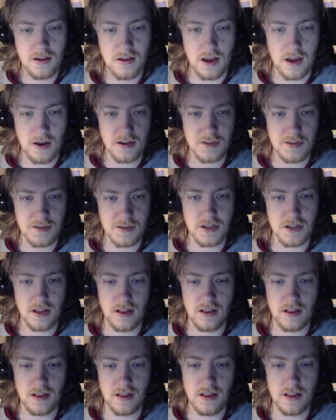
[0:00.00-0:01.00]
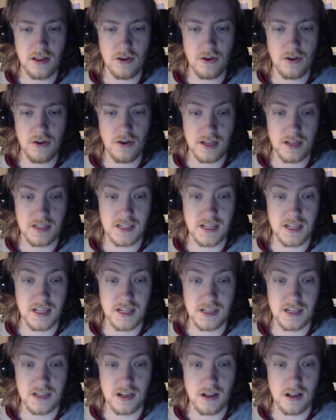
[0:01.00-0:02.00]
I know, especially in the United
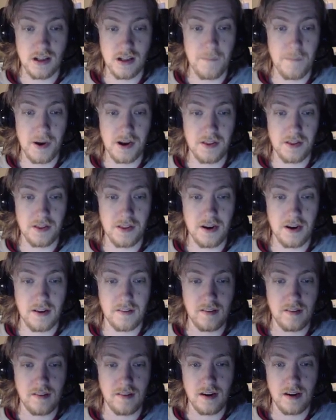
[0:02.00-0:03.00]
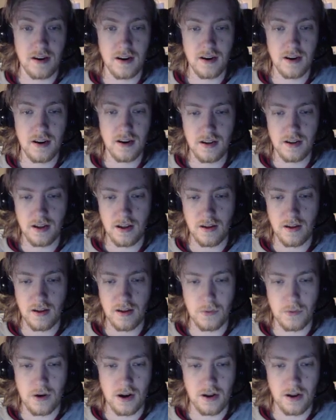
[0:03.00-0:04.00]
States, it's a lot bigger than it is here,
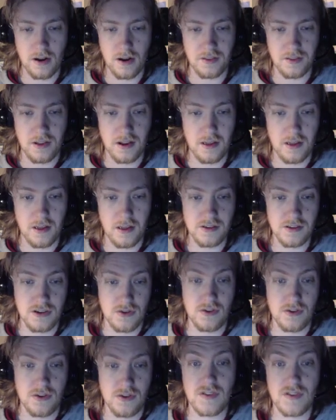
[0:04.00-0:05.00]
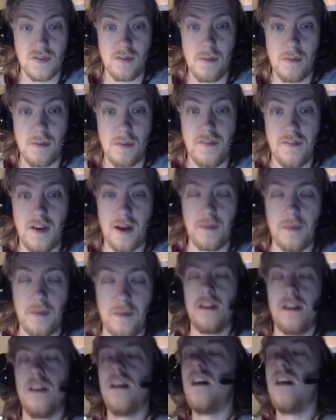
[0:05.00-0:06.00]
where I live in the Netherlands, or at least for my
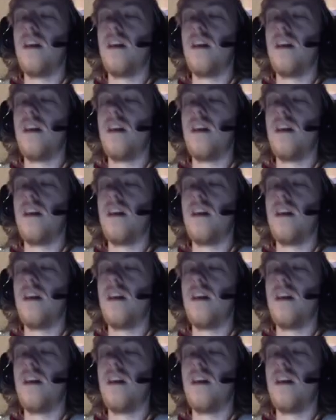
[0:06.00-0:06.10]
family.